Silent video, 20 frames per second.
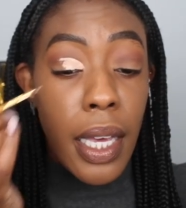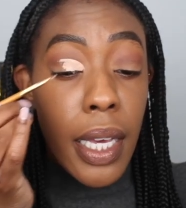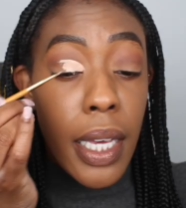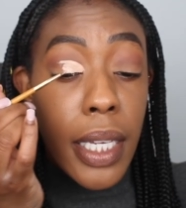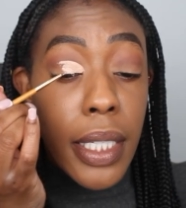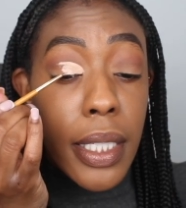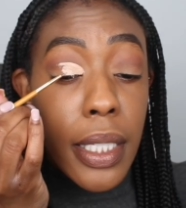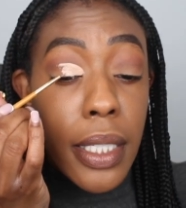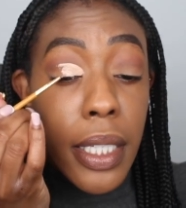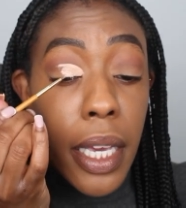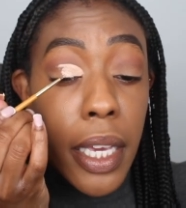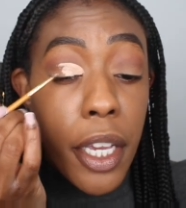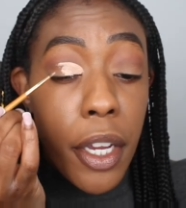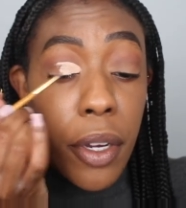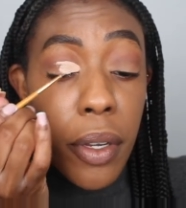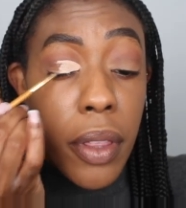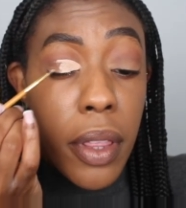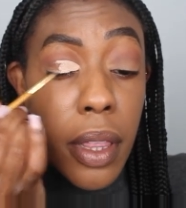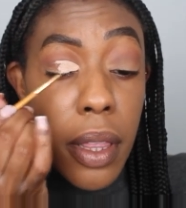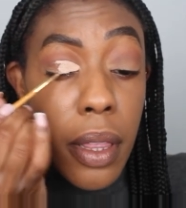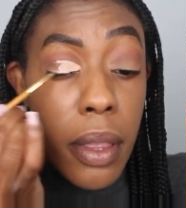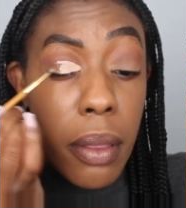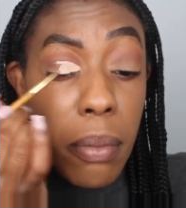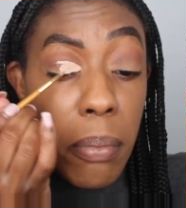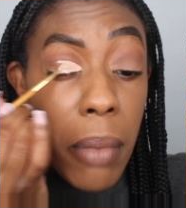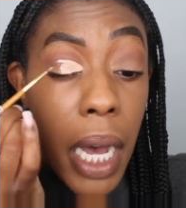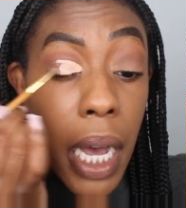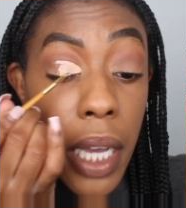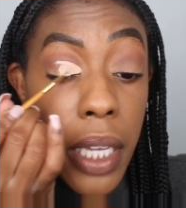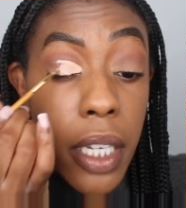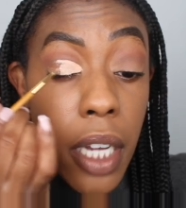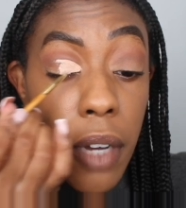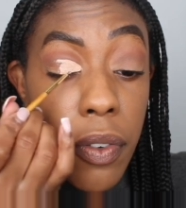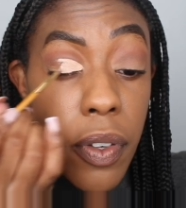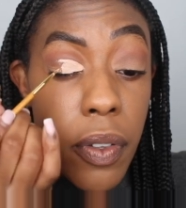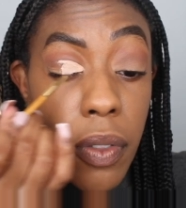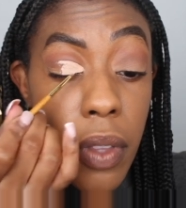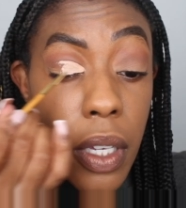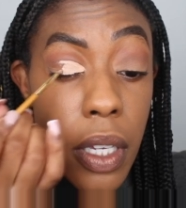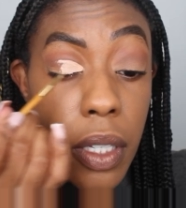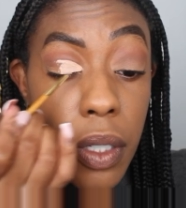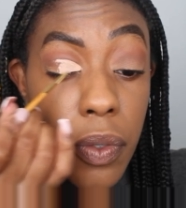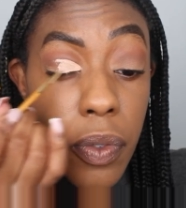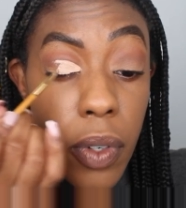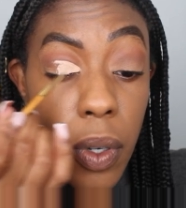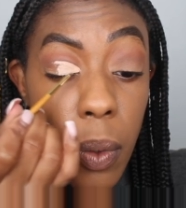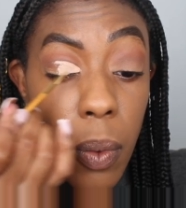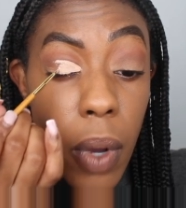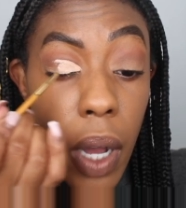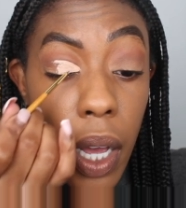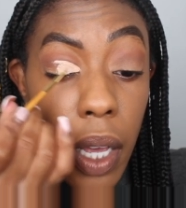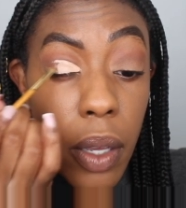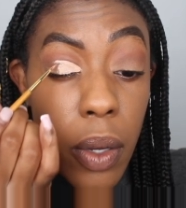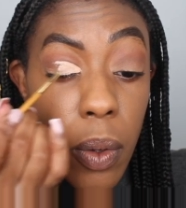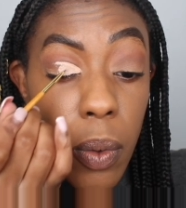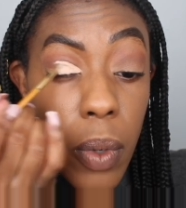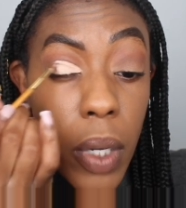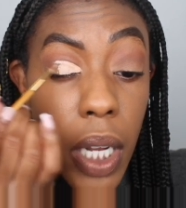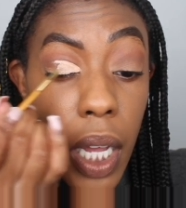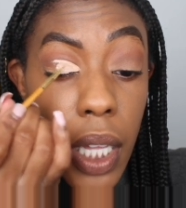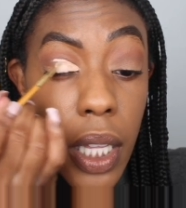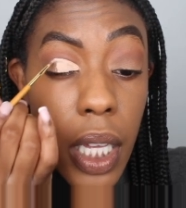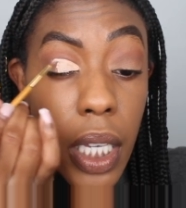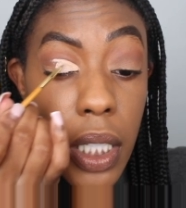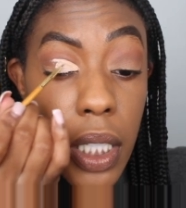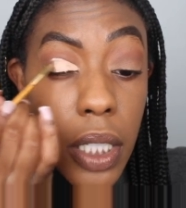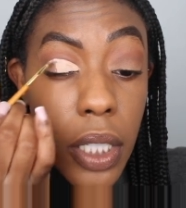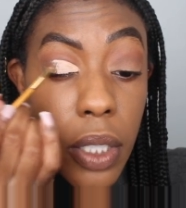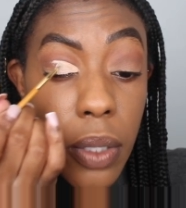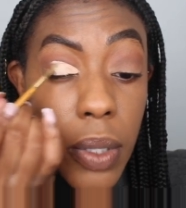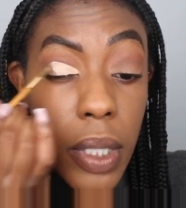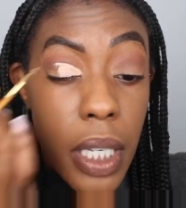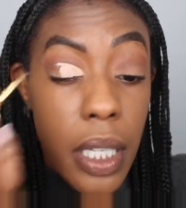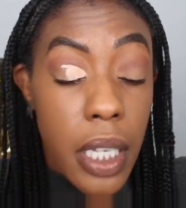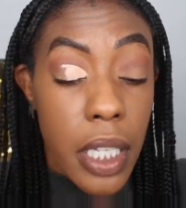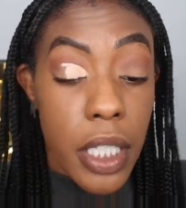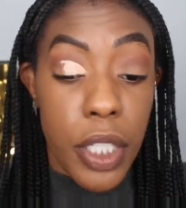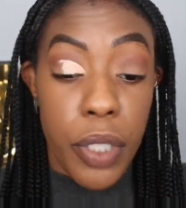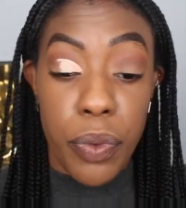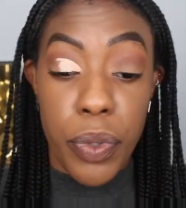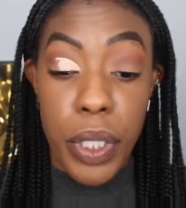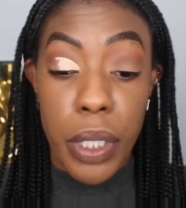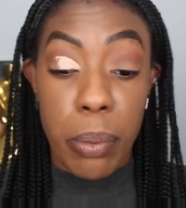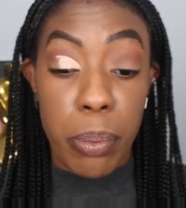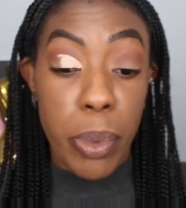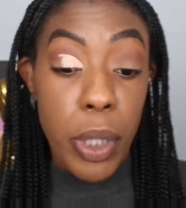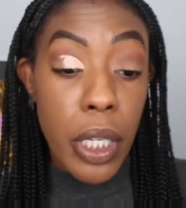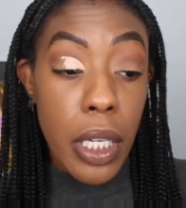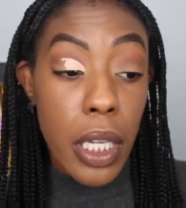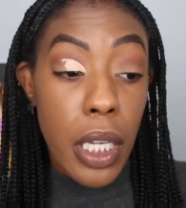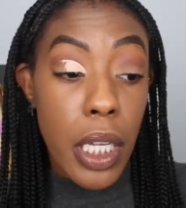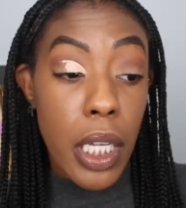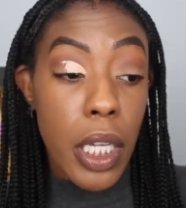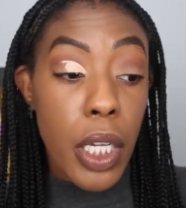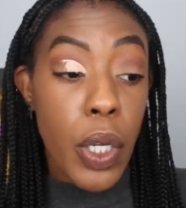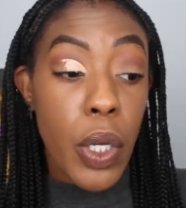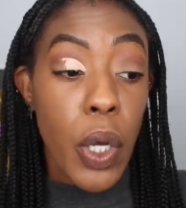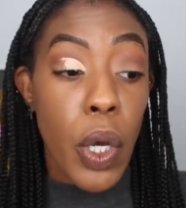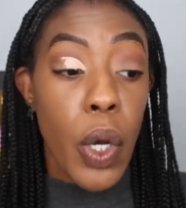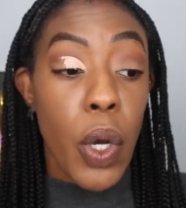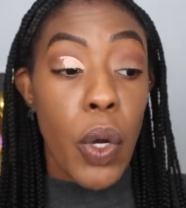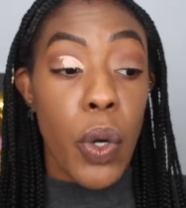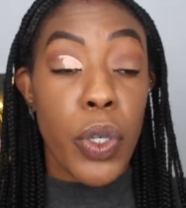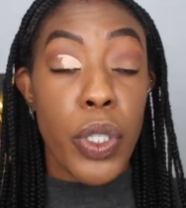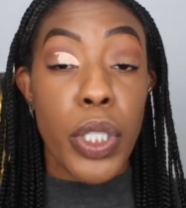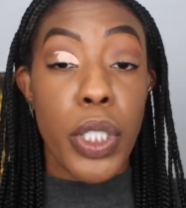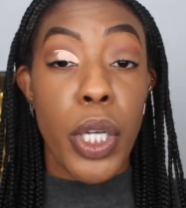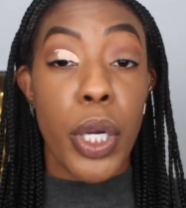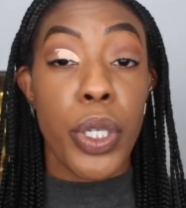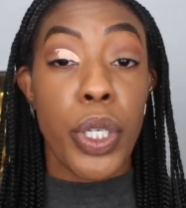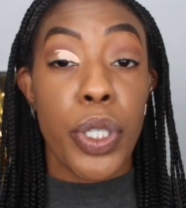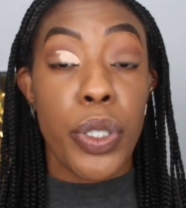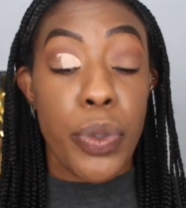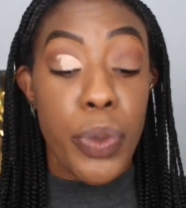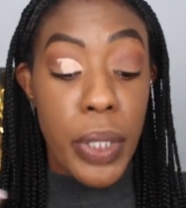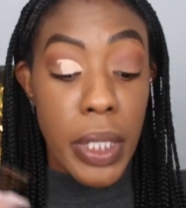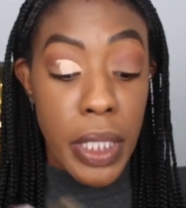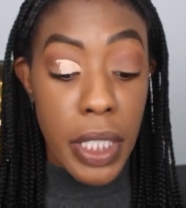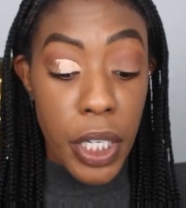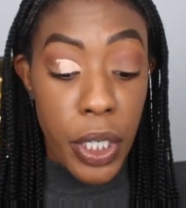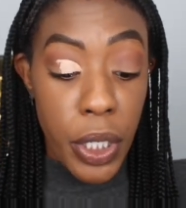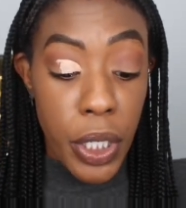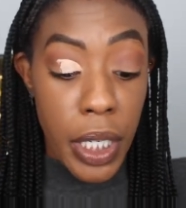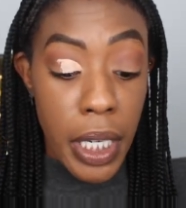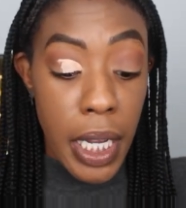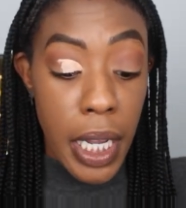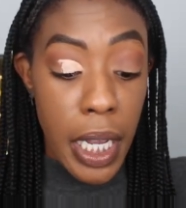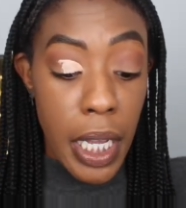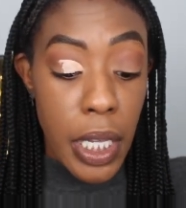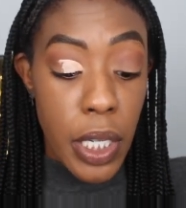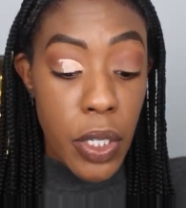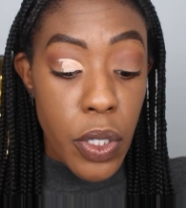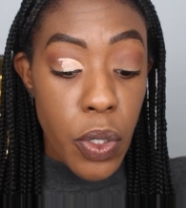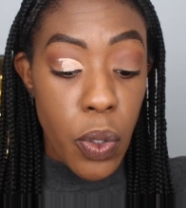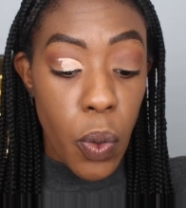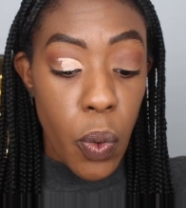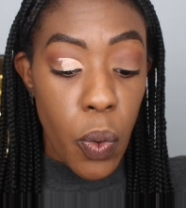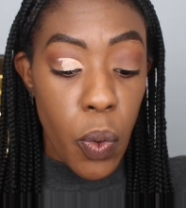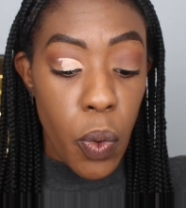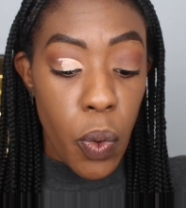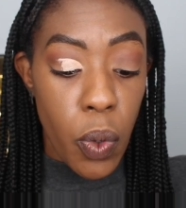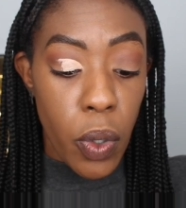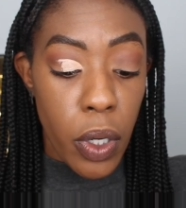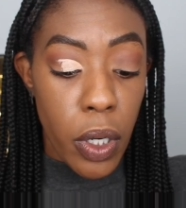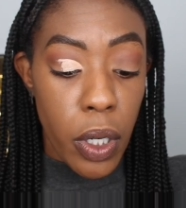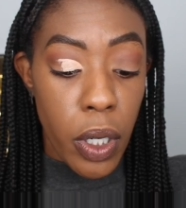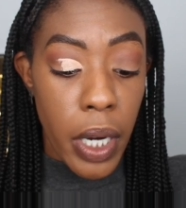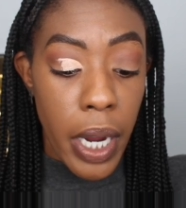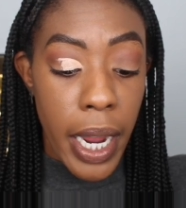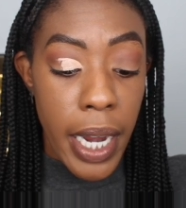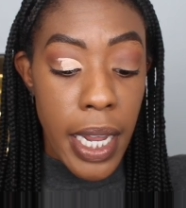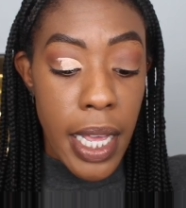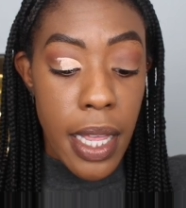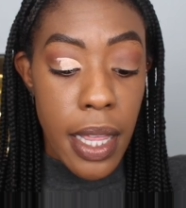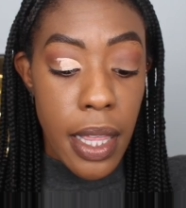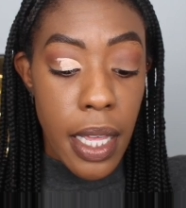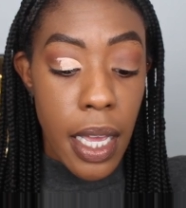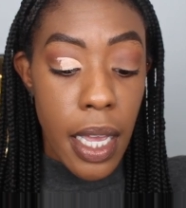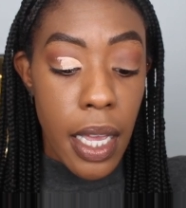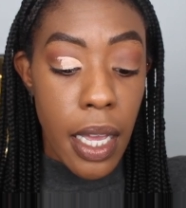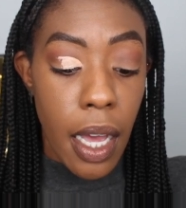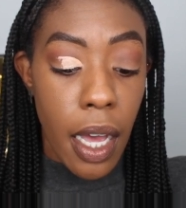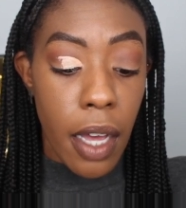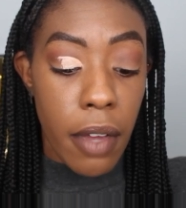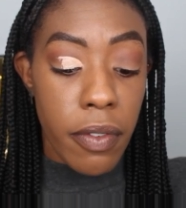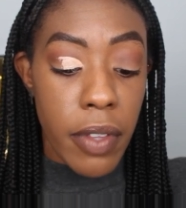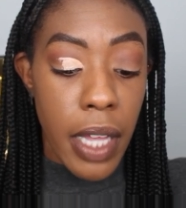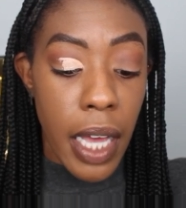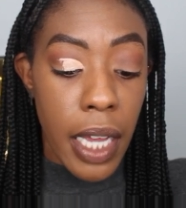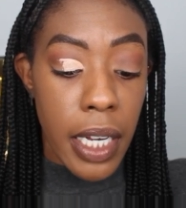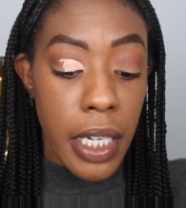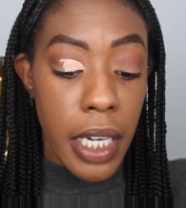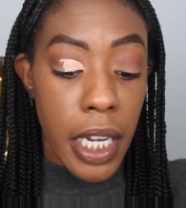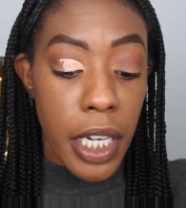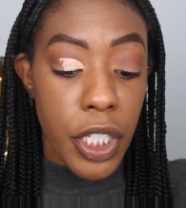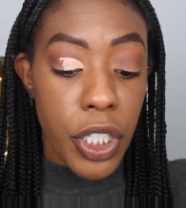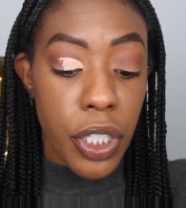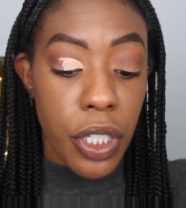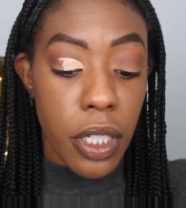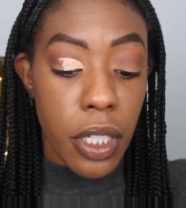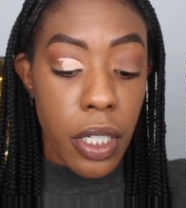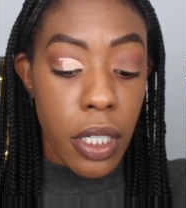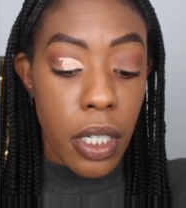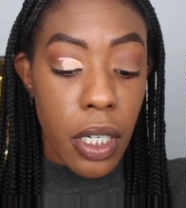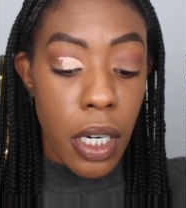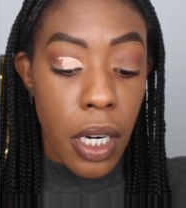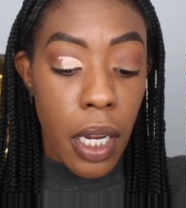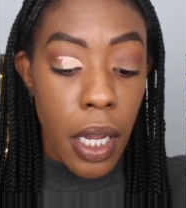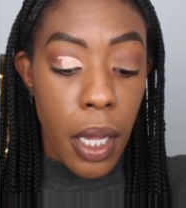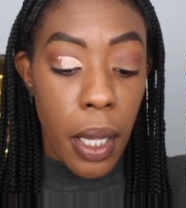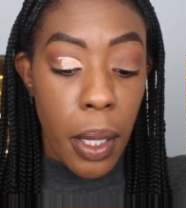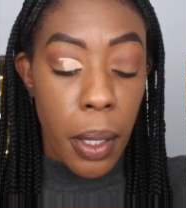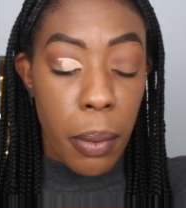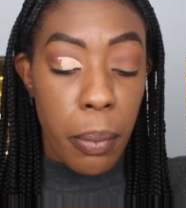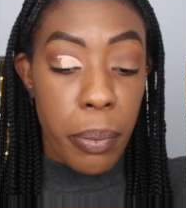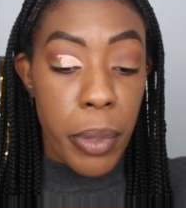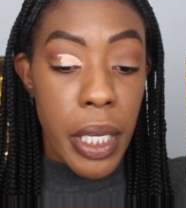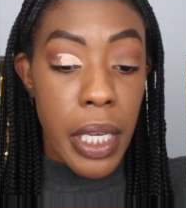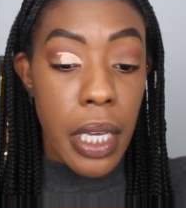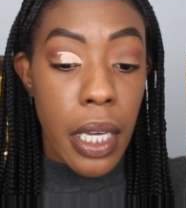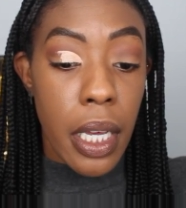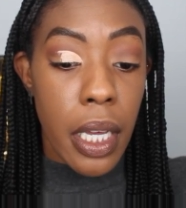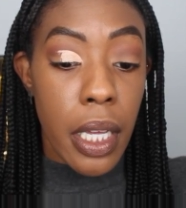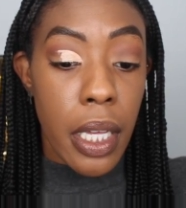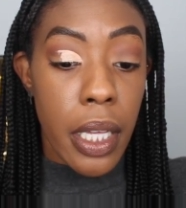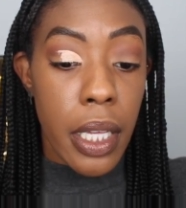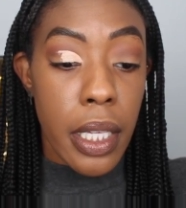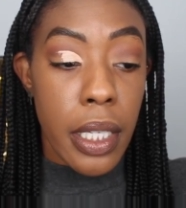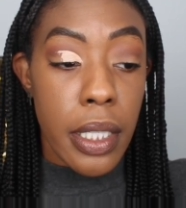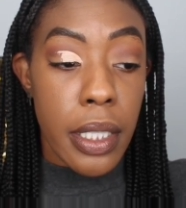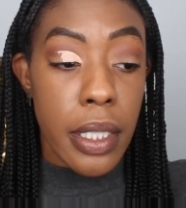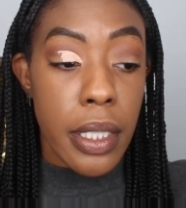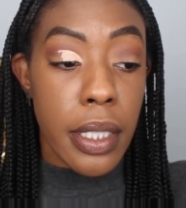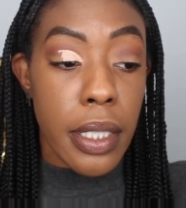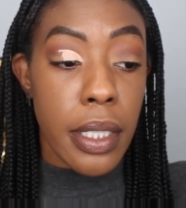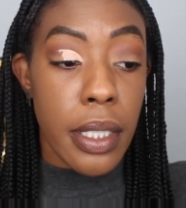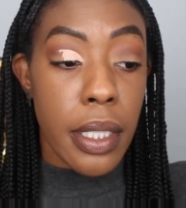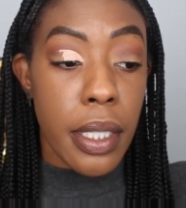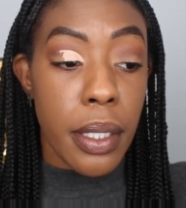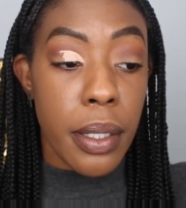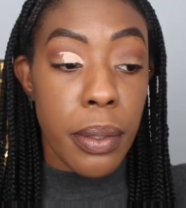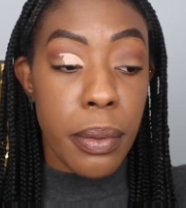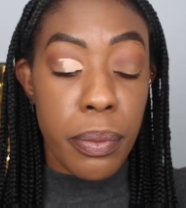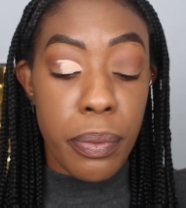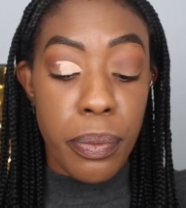is to take your mind off of things for a while. What I like to do is I like to read a book or start a new series or anything of that nature, because